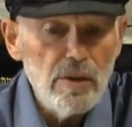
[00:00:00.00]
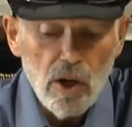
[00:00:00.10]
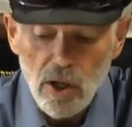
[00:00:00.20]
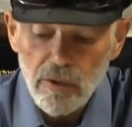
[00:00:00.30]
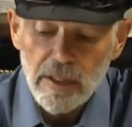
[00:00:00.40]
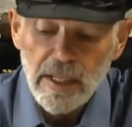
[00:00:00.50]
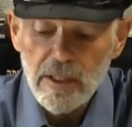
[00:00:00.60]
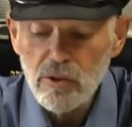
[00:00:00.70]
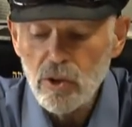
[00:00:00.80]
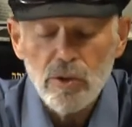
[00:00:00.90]
all that it
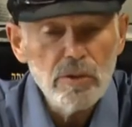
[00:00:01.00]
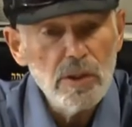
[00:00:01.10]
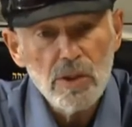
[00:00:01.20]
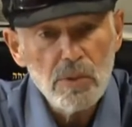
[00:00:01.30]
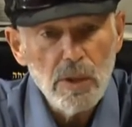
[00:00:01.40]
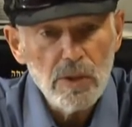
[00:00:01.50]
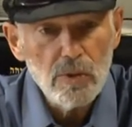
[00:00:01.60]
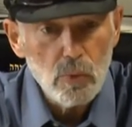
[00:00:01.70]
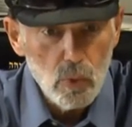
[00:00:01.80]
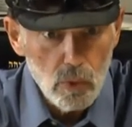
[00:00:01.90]
has learned in its
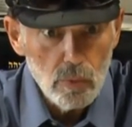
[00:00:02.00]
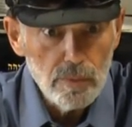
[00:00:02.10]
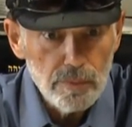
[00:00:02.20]
mother's womb.